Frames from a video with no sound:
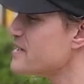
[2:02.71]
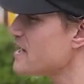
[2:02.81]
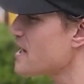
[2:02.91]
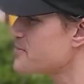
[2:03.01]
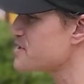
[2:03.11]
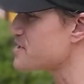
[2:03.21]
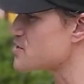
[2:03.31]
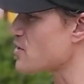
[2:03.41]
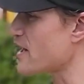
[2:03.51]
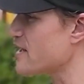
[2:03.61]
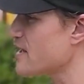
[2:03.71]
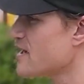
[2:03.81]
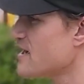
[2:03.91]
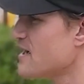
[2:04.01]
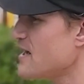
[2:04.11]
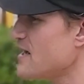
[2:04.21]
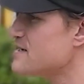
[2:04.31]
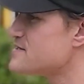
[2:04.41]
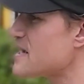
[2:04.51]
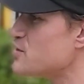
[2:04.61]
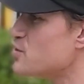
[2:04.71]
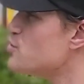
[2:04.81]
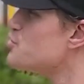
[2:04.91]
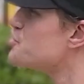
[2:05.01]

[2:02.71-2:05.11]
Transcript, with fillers: leading up to this strike, is a new